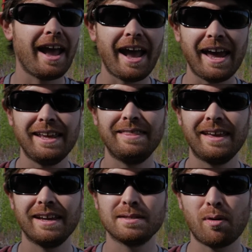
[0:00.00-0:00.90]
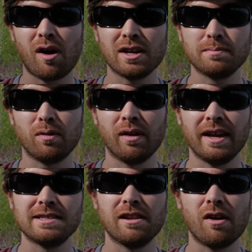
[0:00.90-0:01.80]
anything is possible
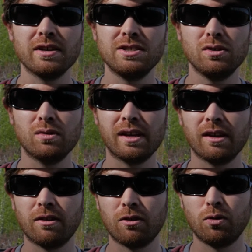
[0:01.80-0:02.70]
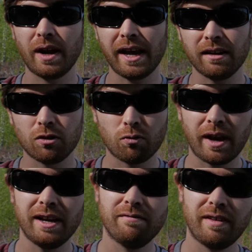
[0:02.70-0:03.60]
as long as you can create
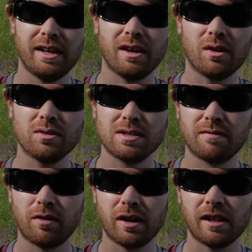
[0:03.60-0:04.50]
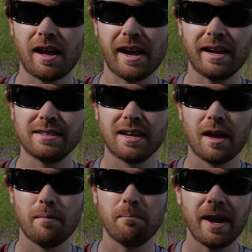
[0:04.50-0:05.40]
great videos for a client,
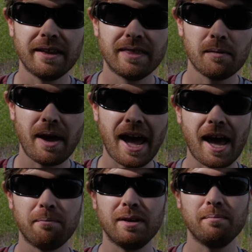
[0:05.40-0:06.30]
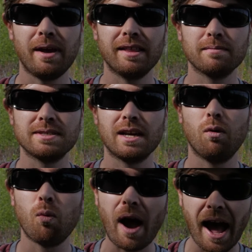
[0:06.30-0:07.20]
make them happy, make them say
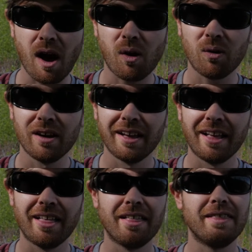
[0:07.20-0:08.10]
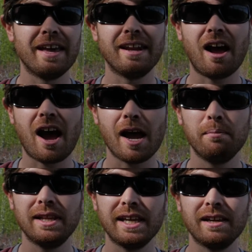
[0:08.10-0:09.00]
wow, then I
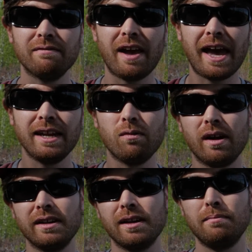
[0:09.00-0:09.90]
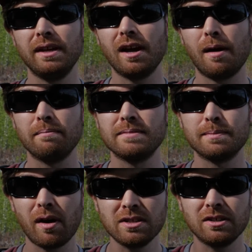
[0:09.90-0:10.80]
believe anyone can become
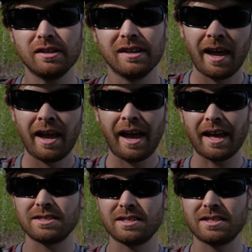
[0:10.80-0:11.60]
sponsored. And